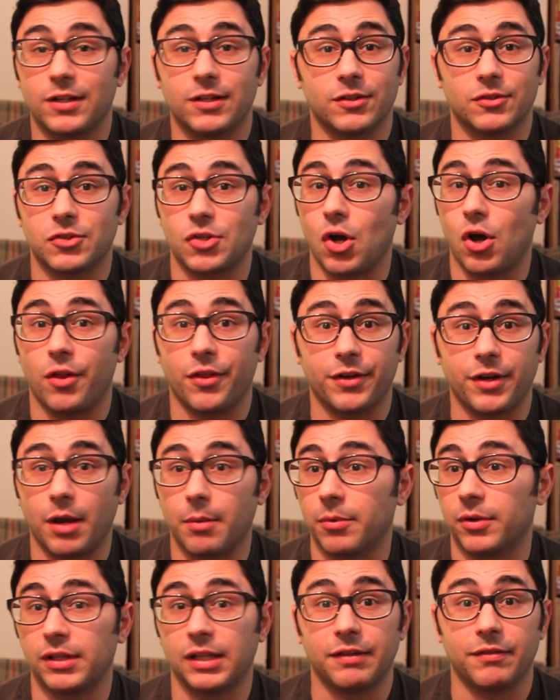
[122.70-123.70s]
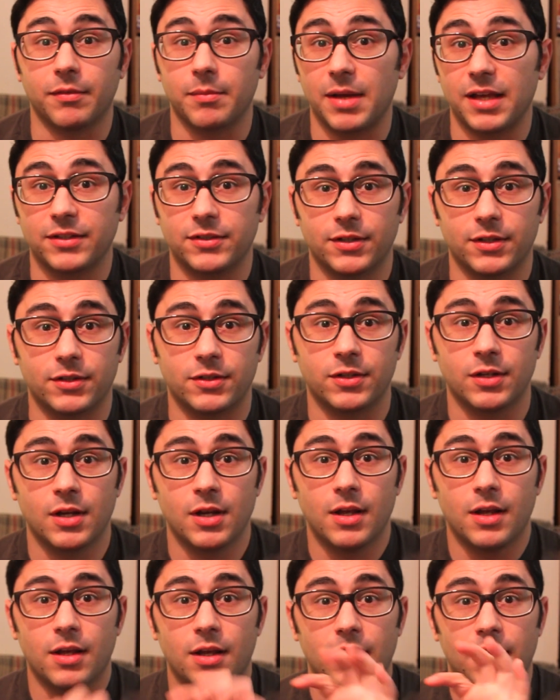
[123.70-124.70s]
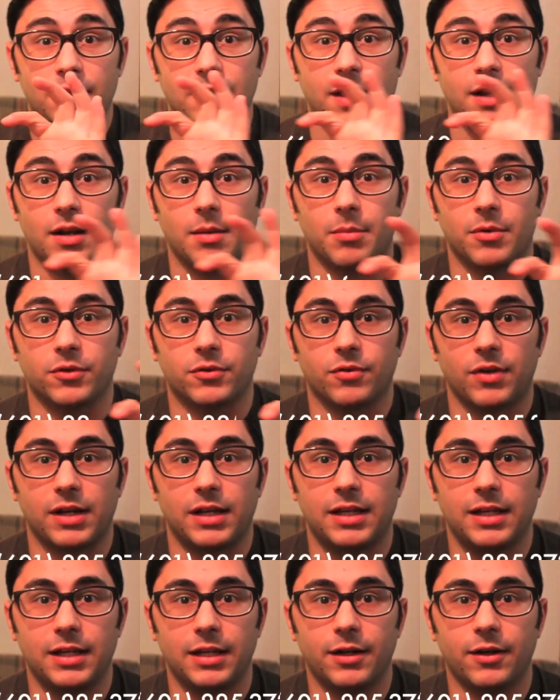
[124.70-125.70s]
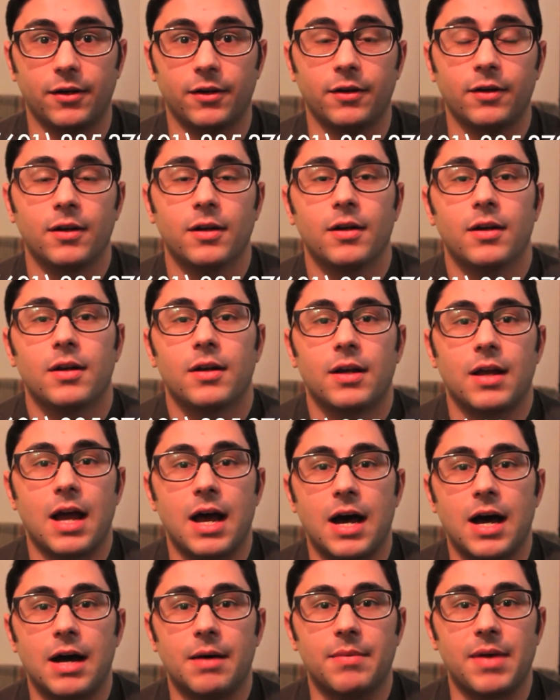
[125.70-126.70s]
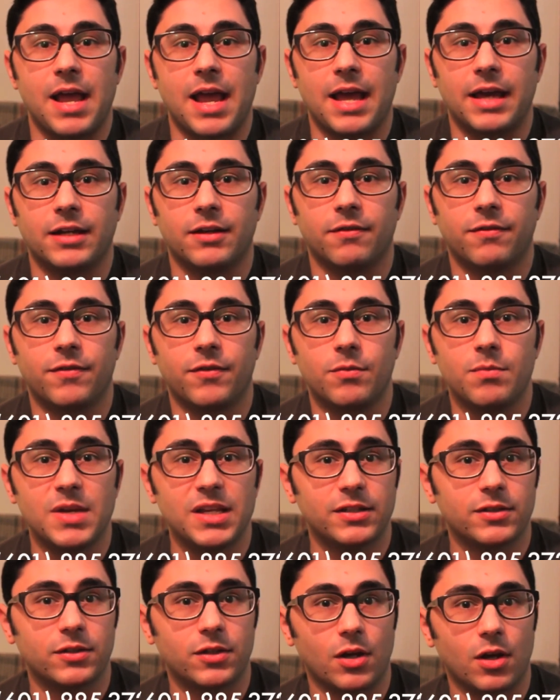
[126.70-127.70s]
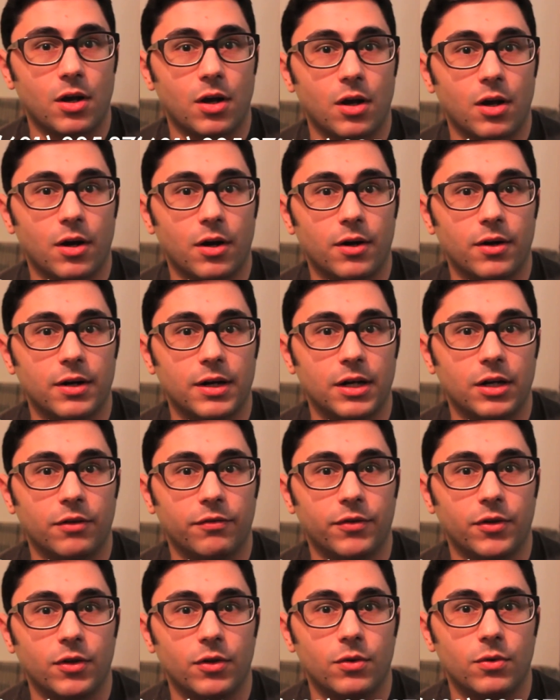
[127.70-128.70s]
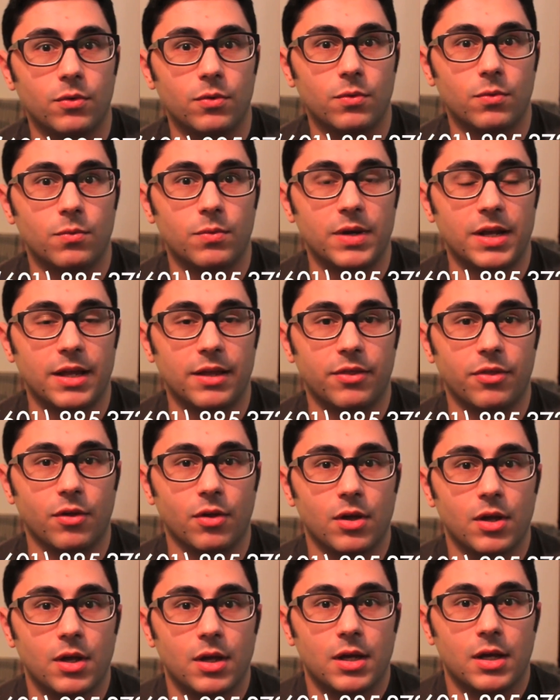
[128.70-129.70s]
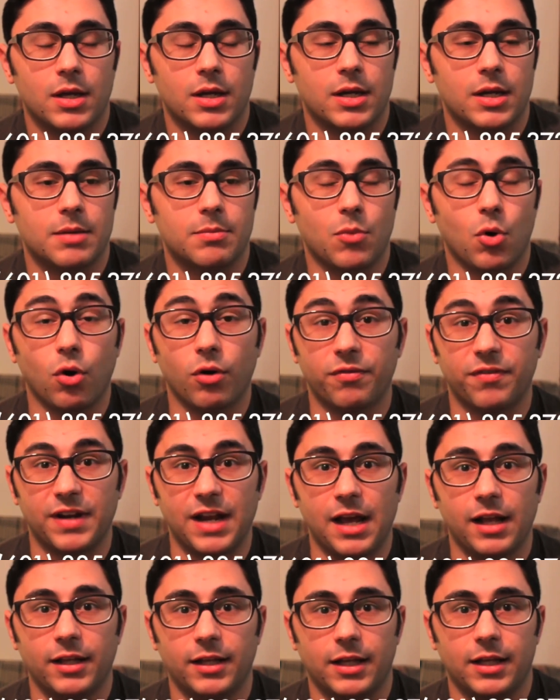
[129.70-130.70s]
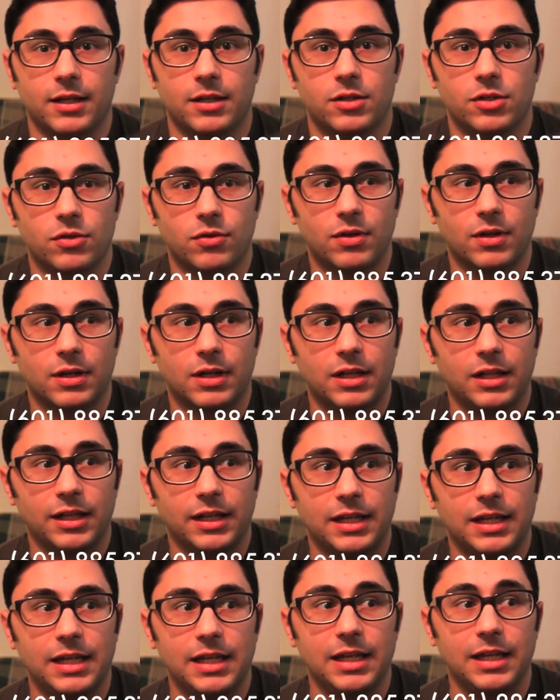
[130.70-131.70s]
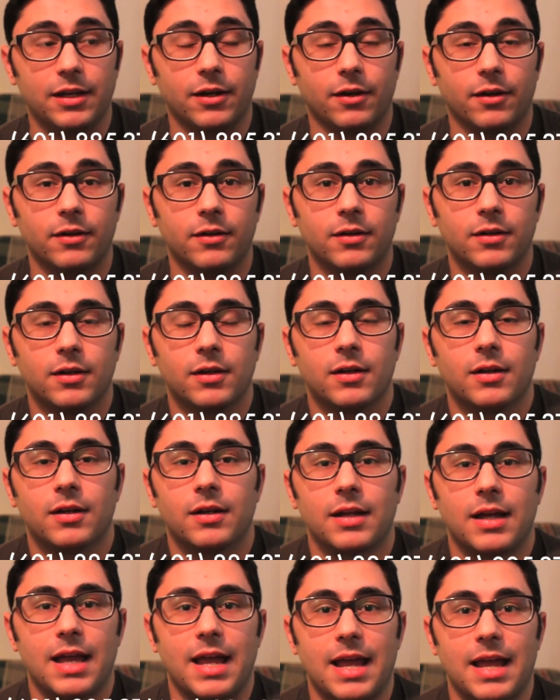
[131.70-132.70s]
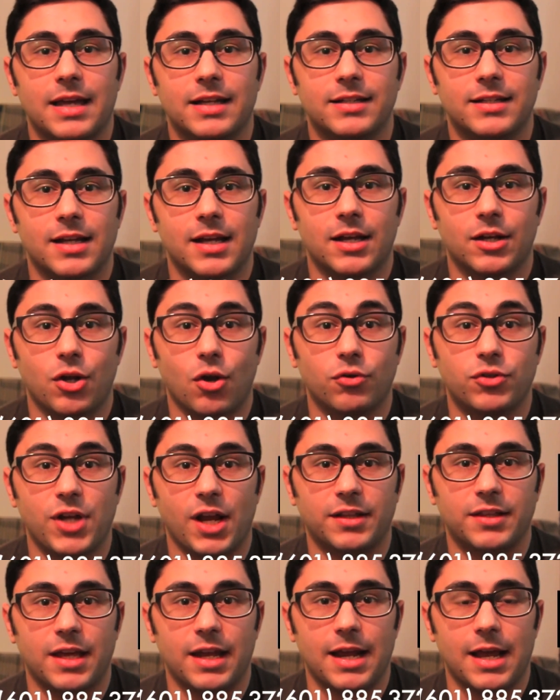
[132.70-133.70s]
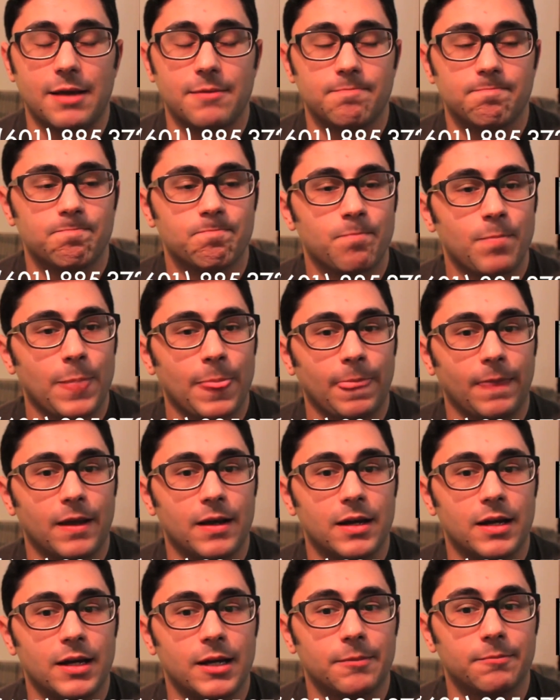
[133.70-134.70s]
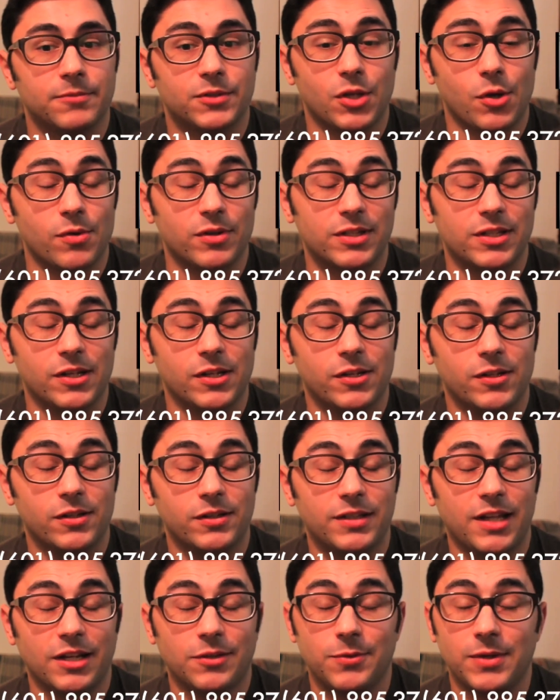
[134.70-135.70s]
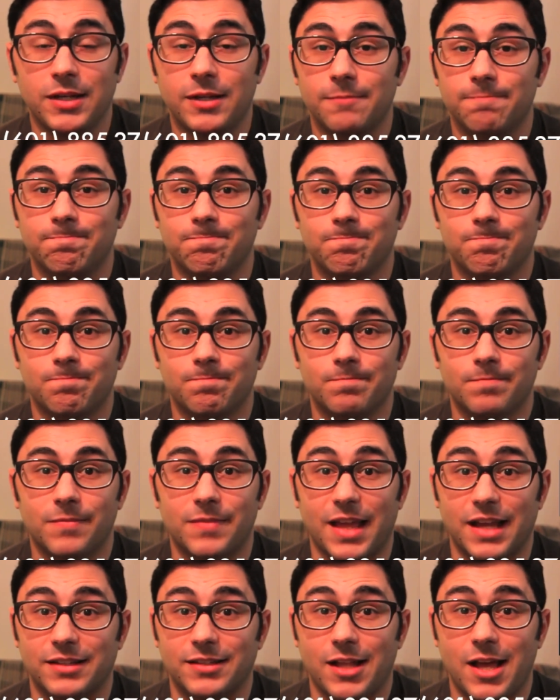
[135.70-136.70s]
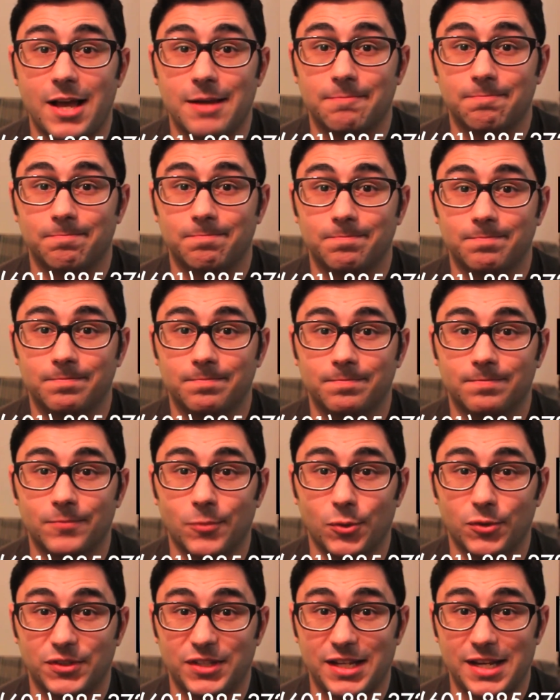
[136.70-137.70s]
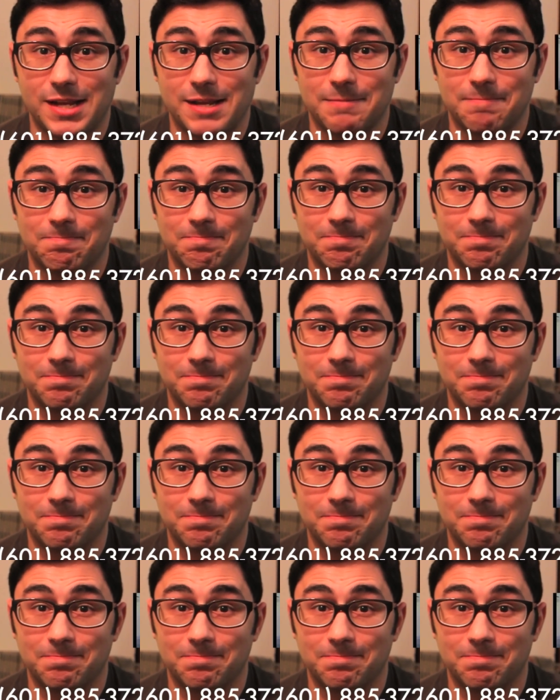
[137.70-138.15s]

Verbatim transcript: can just call the number and leave a message, and that number is right here. Um, and if you missed our interview with um, Orphan Elliot, you can click here and uh, go check that out. Um, so until next week, thanks a lot. We'll see you.